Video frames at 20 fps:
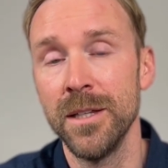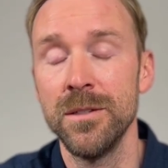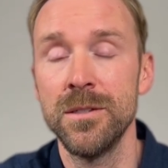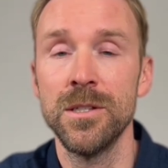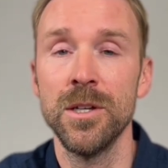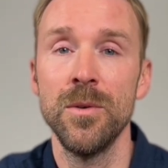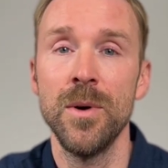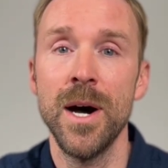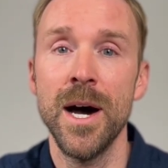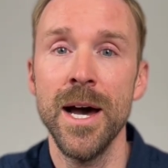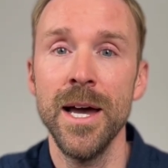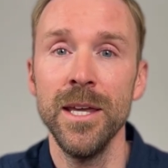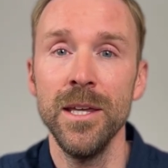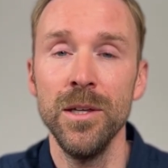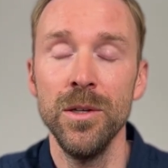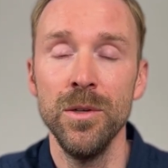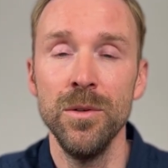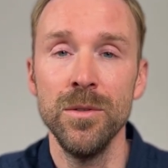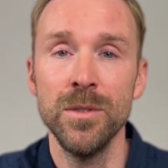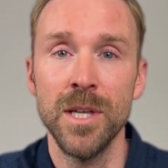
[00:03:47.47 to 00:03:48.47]
And so I
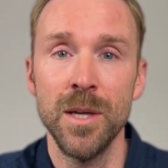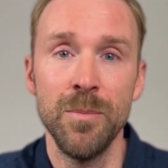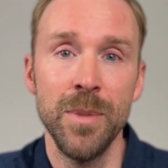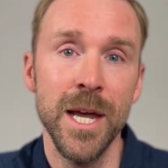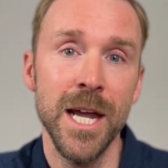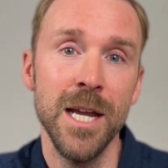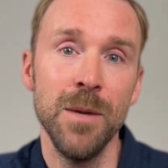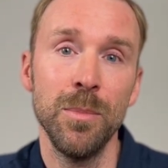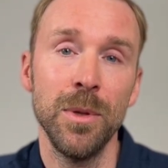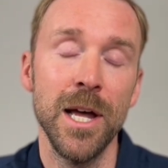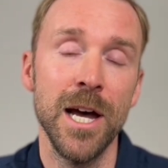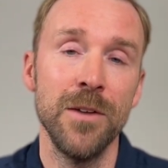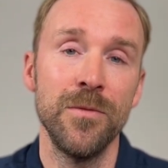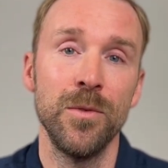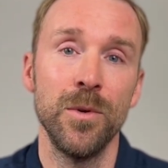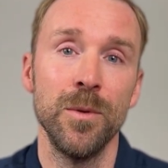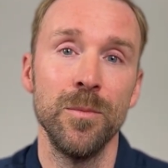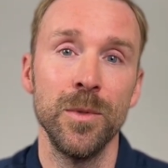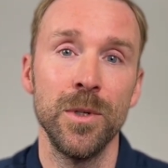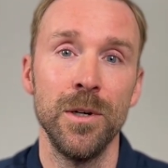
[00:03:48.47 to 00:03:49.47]
use a paid
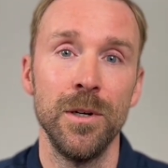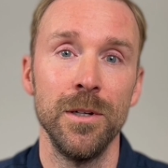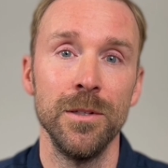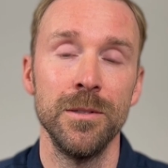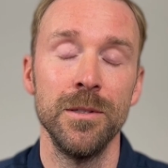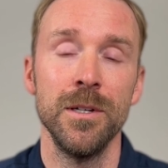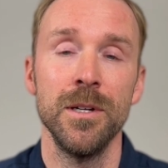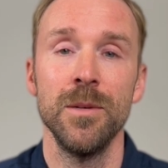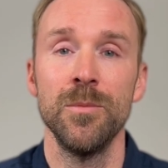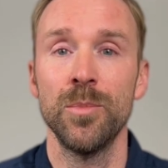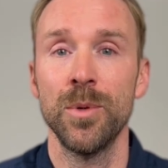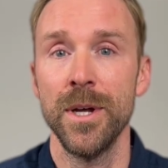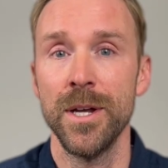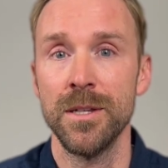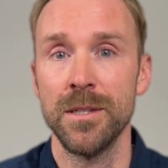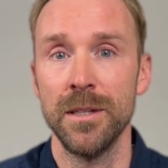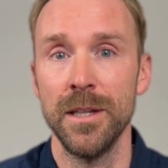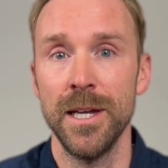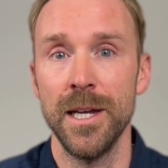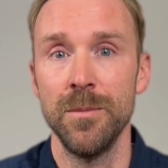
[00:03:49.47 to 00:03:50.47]
platform called
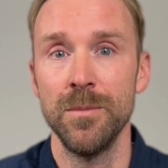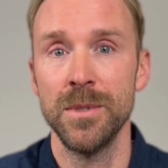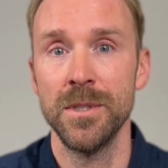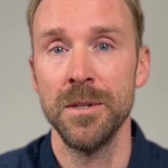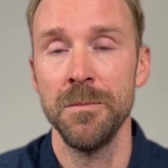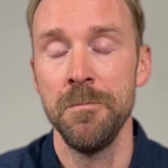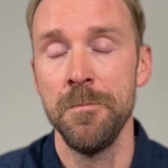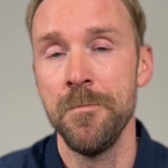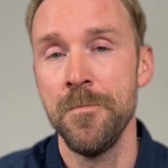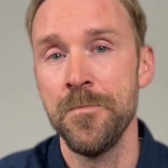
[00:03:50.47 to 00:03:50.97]
Price Labs.